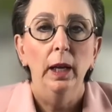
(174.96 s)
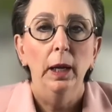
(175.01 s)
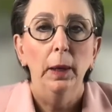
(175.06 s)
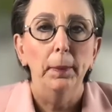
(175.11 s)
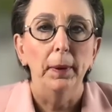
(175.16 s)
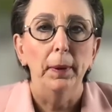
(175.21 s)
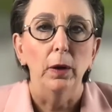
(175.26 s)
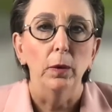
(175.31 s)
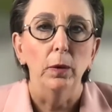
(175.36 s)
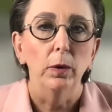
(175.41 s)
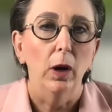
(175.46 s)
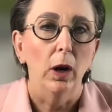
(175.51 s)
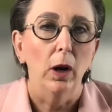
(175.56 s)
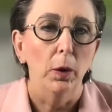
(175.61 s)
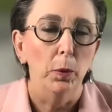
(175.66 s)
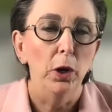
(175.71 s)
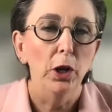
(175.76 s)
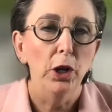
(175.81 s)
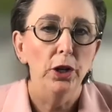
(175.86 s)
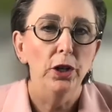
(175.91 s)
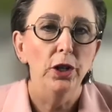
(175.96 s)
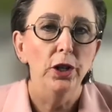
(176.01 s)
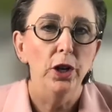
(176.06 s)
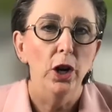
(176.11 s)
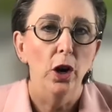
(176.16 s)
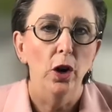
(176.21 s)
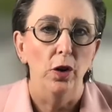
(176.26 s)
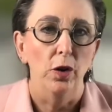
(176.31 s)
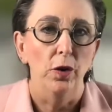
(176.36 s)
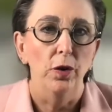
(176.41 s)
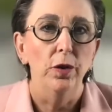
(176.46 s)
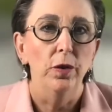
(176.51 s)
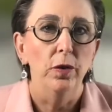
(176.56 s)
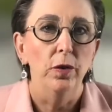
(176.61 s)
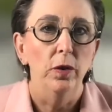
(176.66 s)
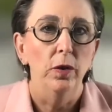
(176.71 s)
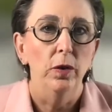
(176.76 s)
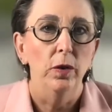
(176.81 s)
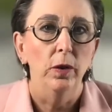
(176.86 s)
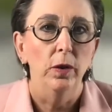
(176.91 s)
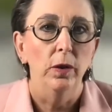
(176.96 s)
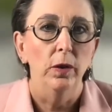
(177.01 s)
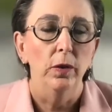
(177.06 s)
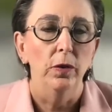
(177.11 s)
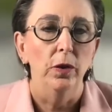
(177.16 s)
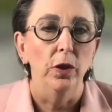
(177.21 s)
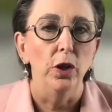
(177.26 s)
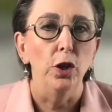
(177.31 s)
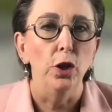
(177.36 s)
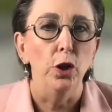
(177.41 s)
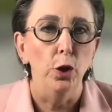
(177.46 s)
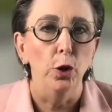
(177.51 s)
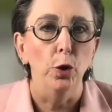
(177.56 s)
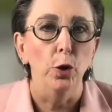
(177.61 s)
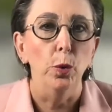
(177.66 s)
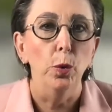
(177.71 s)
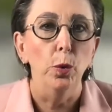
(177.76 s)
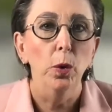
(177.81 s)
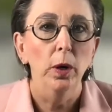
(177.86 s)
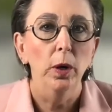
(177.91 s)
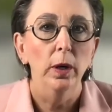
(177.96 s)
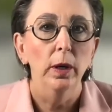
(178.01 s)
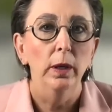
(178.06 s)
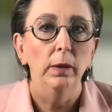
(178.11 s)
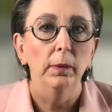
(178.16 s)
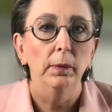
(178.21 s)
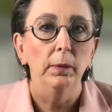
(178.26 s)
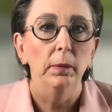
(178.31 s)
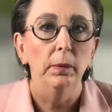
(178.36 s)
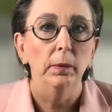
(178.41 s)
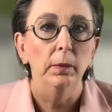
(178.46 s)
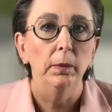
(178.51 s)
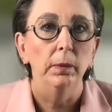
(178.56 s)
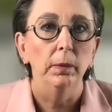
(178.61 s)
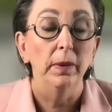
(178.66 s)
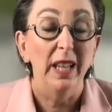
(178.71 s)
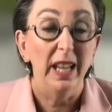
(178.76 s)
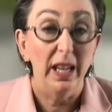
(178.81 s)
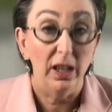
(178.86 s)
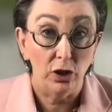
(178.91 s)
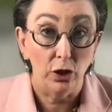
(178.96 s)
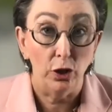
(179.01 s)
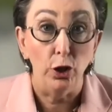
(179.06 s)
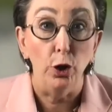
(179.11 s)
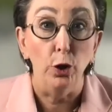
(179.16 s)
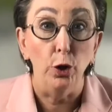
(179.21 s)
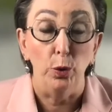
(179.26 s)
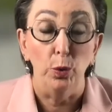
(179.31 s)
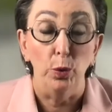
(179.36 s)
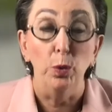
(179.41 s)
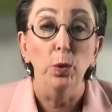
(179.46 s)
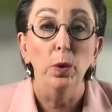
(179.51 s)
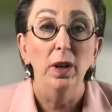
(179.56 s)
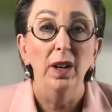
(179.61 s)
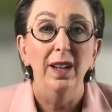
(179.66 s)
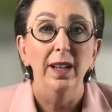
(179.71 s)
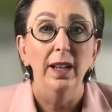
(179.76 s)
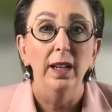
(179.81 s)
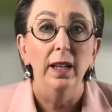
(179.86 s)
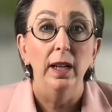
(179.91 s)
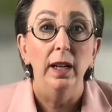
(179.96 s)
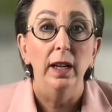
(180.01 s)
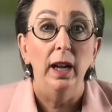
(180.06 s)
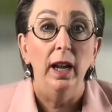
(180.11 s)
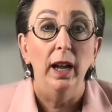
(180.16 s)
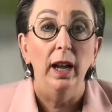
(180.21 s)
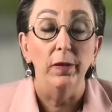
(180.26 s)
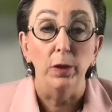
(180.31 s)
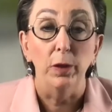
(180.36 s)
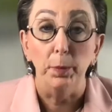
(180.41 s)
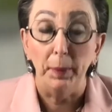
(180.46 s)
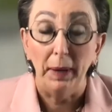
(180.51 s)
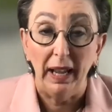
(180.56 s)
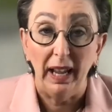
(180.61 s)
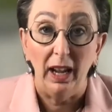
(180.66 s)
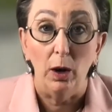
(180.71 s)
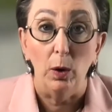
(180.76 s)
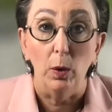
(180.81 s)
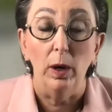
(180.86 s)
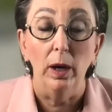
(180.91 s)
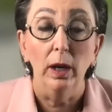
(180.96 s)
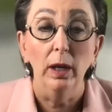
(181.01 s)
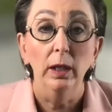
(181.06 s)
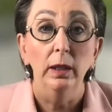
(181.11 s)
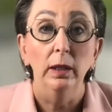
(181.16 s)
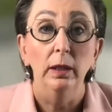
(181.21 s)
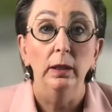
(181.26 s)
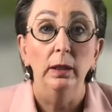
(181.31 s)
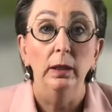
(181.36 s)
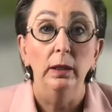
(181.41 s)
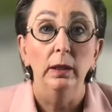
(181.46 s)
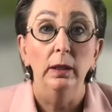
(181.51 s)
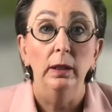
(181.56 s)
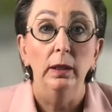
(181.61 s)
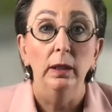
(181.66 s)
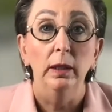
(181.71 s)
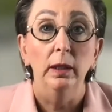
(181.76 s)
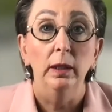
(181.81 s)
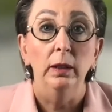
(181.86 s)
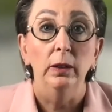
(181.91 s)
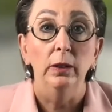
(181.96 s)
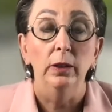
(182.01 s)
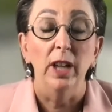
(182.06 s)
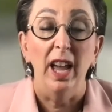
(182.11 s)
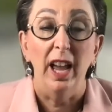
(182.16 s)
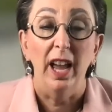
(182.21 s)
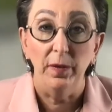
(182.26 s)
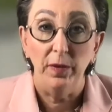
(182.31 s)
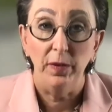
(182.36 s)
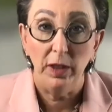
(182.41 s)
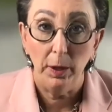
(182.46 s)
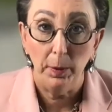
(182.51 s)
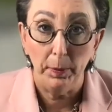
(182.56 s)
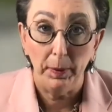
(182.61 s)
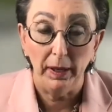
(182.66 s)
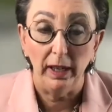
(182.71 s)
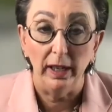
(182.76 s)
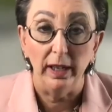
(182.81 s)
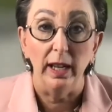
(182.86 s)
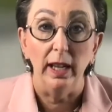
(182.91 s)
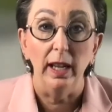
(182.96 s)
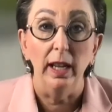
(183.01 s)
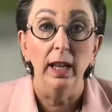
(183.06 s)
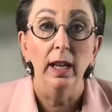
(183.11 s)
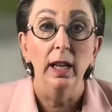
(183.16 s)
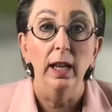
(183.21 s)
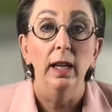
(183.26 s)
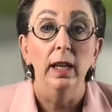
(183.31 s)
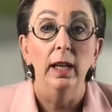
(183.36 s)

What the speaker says: But I want you to know that you, yes, you have the power, you have the ability